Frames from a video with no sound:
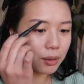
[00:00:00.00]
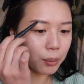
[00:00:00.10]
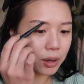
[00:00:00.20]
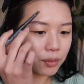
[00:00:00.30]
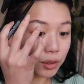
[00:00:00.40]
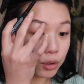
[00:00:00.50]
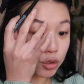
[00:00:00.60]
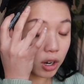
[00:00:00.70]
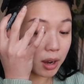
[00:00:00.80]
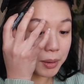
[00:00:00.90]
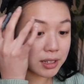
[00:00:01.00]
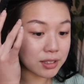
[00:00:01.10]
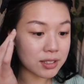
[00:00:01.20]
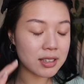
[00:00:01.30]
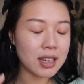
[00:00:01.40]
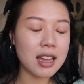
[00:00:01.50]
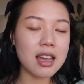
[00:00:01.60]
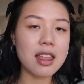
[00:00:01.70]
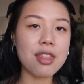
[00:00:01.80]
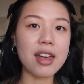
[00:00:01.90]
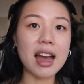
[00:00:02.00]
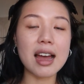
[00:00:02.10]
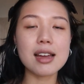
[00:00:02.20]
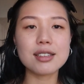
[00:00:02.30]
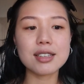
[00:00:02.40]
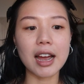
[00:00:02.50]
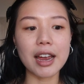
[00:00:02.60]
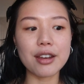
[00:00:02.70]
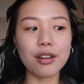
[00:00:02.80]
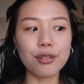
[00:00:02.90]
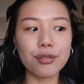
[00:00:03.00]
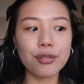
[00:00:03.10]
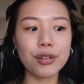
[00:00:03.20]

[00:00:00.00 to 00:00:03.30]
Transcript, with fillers: one of those dramas that kind of